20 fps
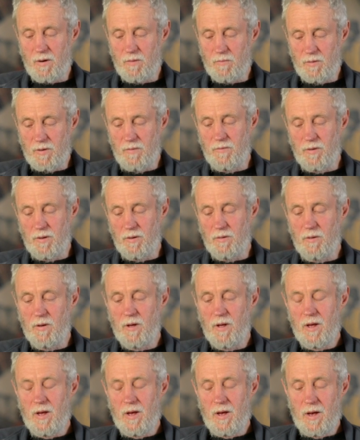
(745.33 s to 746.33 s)
it with you,
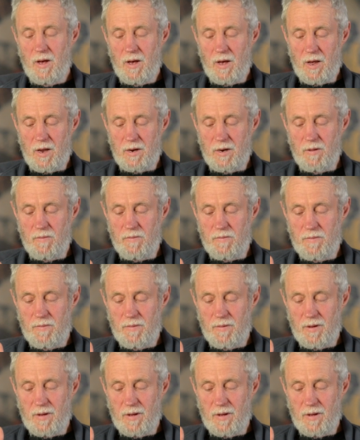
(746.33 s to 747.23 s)
and if